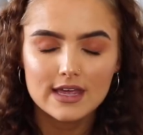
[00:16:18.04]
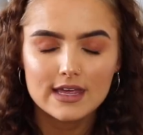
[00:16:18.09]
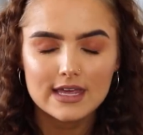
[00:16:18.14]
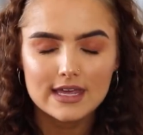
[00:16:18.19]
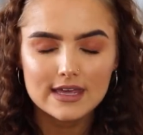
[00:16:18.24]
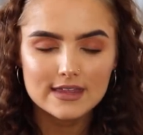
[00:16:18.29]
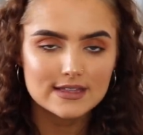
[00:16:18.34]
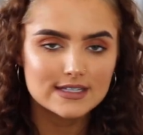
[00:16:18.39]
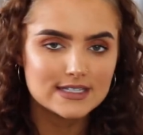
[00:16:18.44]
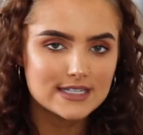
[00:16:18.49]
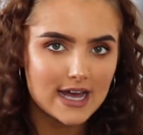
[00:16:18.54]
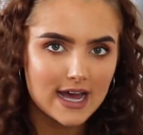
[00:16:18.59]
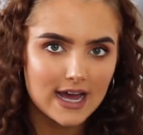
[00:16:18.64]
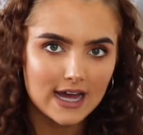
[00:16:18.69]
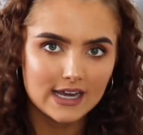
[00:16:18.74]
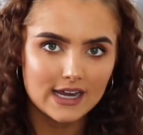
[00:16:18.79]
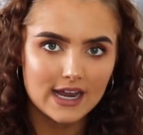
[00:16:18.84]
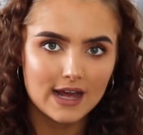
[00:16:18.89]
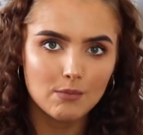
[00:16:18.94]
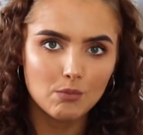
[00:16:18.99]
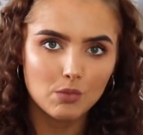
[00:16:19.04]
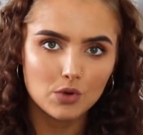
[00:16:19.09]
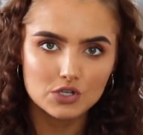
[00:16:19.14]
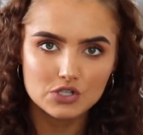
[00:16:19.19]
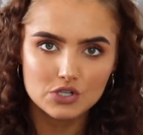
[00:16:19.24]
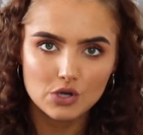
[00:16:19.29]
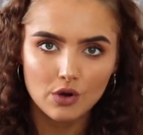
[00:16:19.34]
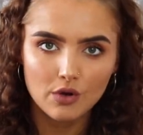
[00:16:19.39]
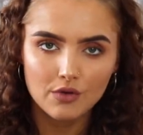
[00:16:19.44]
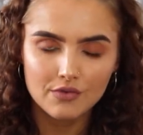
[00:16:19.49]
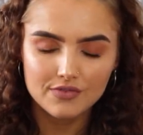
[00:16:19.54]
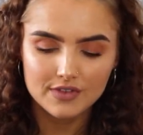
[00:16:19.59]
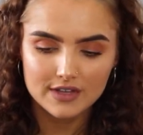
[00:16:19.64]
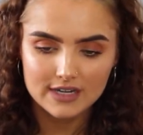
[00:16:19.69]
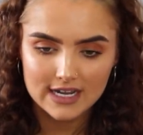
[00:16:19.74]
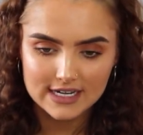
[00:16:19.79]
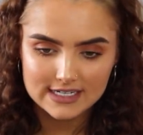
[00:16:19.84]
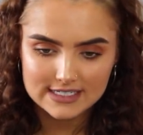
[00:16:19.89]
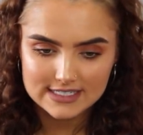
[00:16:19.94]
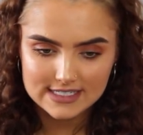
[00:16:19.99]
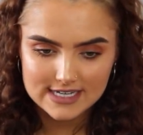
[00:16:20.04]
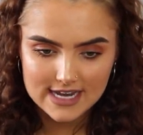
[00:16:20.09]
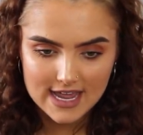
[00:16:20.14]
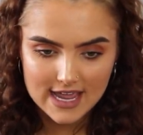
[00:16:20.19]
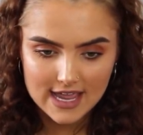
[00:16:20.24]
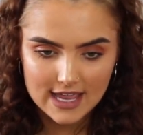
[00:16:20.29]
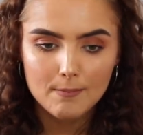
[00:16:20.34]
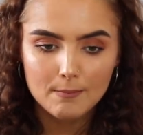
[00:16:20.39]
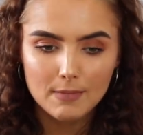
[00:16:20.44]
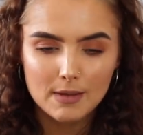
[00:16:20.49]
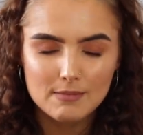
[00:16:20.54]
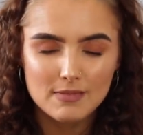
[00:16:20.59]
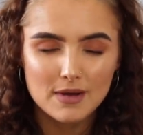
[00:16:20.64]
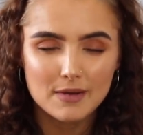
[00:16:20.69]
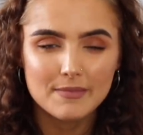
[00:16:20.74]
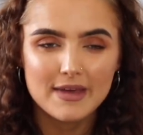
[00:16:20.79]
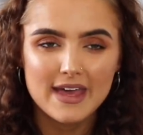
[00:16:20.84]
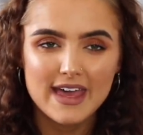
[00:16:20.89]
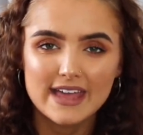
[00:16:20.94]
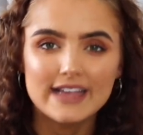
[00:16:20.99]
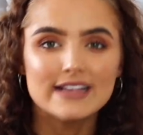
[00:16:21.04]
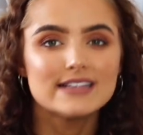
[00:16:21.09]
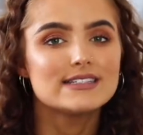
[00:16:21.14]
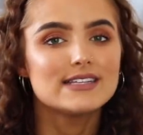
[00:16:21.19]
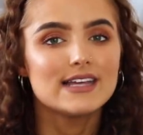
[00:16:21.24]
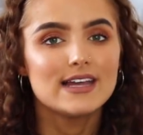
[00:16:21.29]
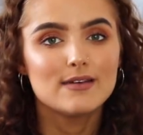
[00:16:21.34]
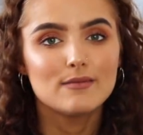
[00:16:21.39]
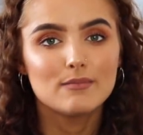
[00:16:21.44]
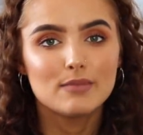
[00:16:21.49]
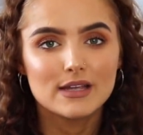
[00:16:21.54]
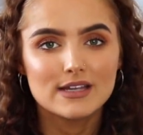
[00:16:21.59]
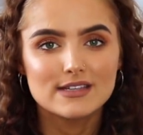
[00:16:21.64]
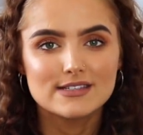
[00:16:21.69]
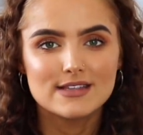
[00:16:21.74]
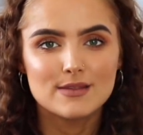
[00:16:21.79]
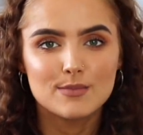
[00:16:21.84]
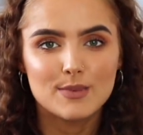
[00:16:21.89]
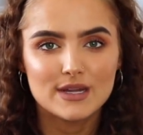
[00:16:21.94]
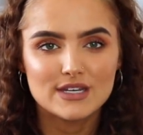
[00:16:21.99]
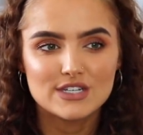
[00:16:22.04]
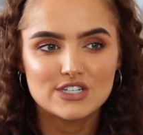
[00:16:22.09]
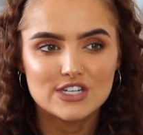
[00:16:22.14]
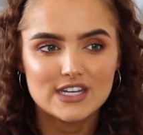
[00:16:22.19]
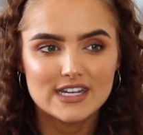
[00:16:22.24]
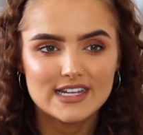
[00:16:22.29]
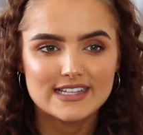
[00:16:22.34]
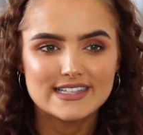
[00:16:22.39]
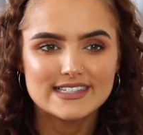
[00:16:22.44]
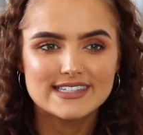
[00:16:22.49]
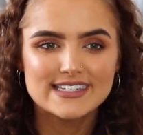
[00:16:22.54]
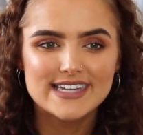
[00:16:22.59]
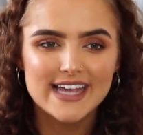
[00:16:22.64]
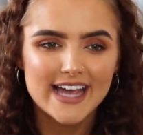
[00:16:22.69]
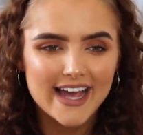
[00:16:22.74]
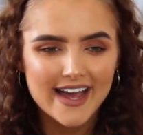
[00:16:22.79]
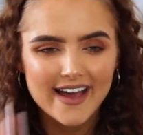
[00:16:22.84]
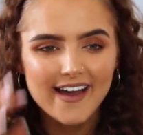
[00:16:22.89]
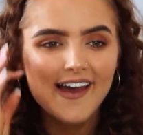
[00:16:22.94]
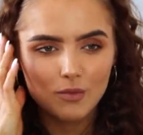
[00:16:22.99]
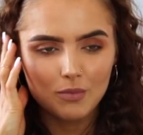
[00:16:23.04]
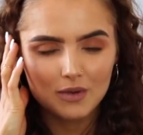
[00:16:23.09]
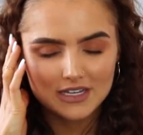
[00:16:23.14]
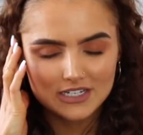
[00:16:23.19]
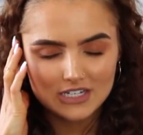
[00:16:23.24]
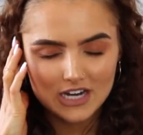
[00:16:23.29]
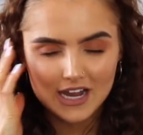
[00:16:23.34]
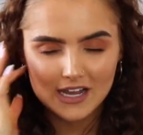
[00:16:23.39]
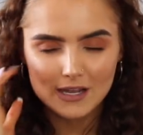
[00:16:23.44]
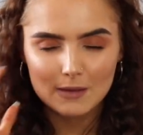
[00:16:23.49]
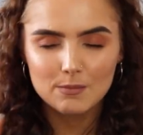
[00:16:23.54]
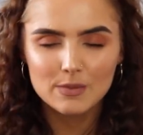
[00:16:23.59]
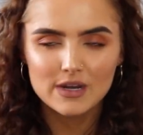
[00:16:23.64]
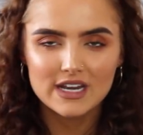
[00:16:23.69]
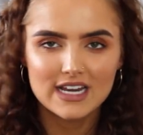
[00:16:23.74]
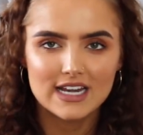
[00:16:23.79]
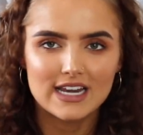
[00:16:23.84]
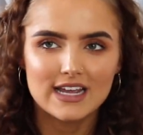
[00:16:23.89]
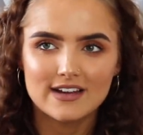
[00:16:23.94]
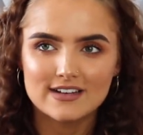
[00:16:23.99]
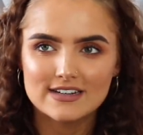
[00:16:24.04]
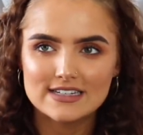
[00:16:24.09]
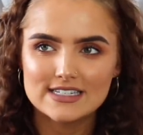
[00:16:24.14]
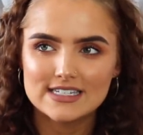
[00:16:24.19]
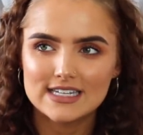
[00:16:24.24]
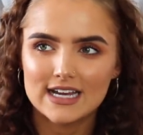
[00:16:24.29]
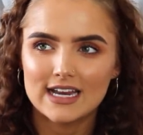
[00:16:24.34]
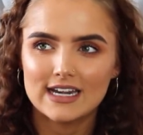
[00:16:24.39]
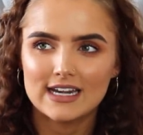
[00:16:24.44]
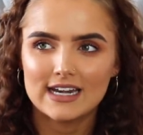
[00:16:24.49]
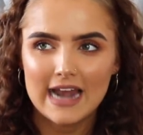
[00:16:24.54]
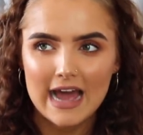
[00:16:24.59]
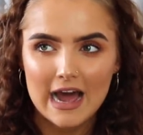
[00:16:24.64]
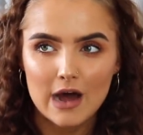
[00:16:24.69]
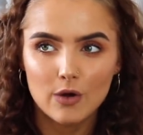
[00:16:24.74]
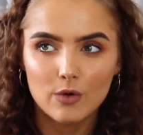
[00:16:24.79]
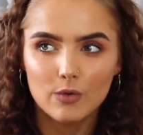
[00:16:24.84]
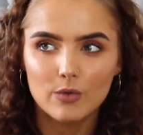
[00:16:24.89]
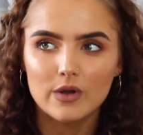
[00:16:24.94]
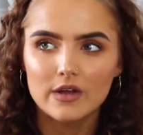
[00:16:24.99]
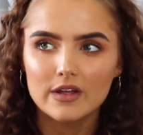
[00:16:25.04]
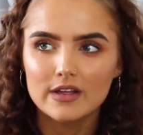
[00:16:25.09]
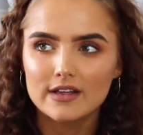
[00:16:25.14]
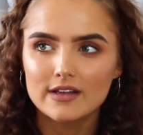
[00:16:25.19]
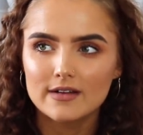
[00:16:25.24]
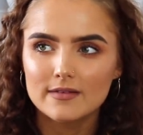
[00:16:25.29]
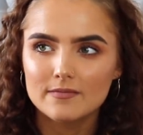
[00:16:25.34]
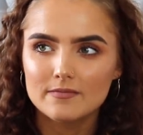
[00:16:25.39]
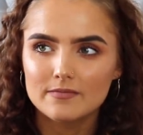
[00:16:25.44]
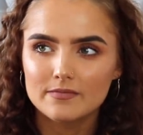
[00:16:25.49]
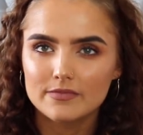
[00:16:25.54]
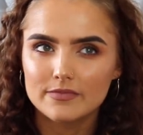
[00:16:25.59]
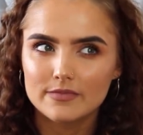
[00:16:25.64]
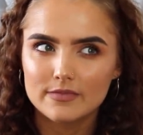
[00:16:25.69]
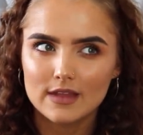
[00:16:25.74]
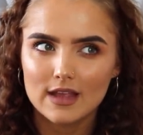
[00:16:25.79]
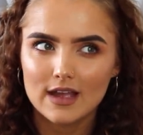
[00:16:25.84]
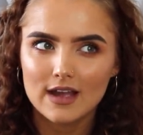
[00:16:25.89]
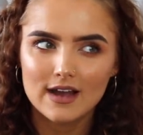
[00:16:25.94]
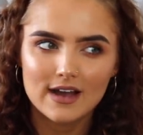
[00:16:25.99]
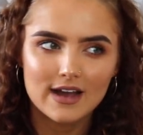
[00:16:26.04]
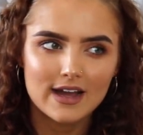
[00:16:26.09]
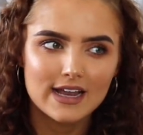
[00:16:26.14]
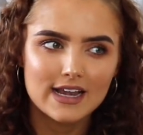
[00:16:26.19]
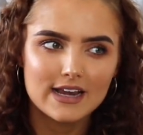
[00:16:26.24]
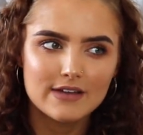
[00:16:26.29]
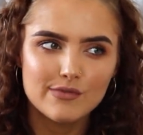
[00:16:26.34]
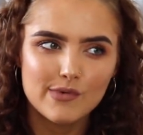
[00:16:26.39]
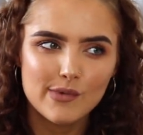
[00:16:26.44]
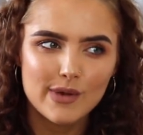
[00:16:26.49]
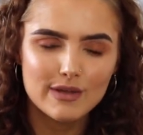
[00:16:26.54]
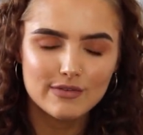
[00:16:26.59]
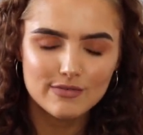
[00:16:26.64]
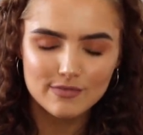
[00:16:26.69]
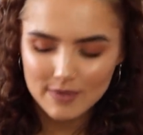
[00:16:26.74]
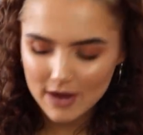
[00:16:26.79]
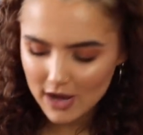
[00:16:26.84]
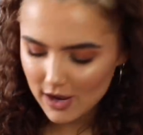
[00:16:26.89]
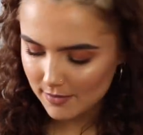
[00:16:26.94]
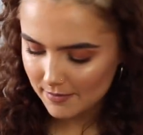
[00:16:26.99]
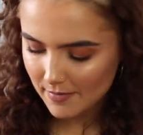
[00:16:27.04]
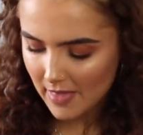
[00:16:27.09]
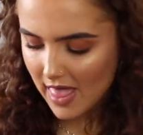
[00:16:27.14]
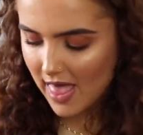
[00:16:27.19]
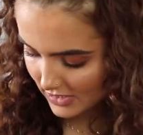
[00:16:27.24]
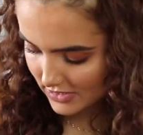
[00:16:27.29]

in the tan and wash it off the next day. My mum hates it because of the bed sheets, which I completely understand now I live away from home.